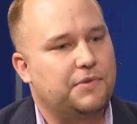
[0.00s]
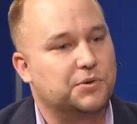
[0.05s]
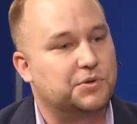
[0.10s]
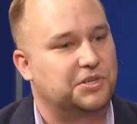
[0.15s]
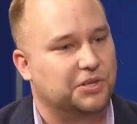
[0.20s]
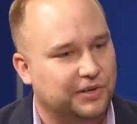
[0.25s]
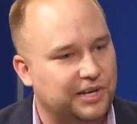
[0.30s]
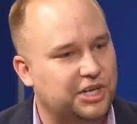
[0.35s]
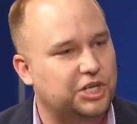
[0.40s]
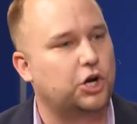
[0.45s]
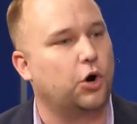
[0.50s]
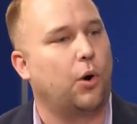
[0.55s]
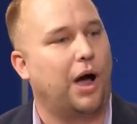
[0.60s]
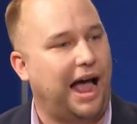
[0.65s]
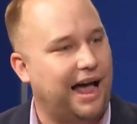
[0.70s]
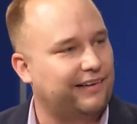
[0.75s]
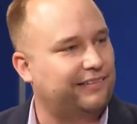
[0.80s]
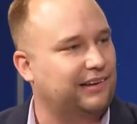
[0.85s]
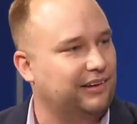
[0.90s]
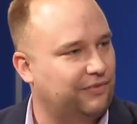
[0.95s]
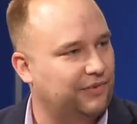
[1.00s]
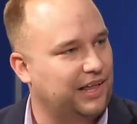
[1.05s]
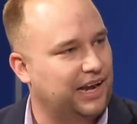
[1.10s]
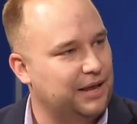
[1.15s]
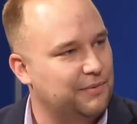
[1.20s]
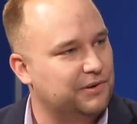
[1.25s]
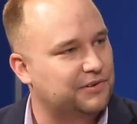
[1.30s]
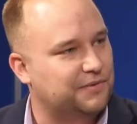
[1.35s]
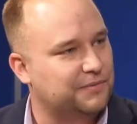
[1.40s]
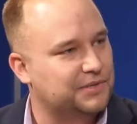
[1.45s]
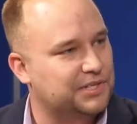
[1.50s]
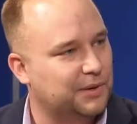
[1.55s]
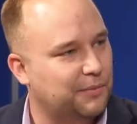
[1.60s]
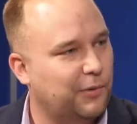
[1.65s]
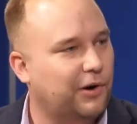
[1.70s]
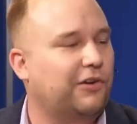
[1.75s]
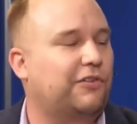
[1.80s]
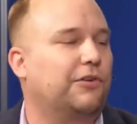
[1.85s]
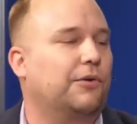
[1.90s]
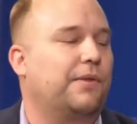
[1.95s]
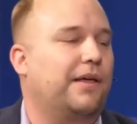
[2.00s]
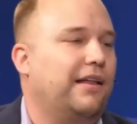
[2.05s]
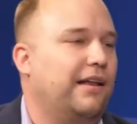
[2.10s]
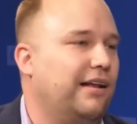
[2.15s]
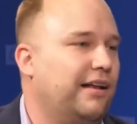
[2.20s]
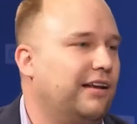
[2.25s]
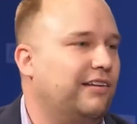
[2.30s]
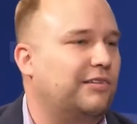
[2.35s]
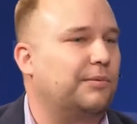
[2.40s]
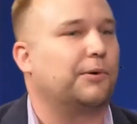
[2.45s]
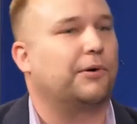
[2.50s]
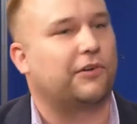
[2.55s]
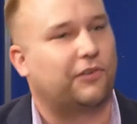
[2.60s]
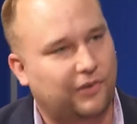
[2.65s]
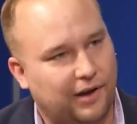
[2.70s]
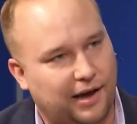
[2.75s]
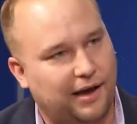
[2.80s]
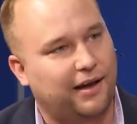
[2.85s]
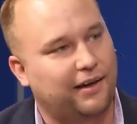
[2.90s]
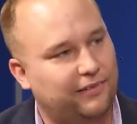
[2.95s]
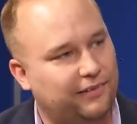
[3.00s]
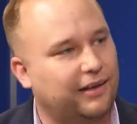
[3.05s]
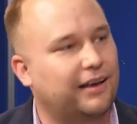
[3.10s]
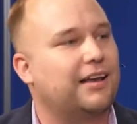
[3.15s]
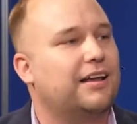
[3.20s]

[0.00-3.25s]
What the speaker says: you still need to go asking for that image from somewhere, so then it needs to be resized.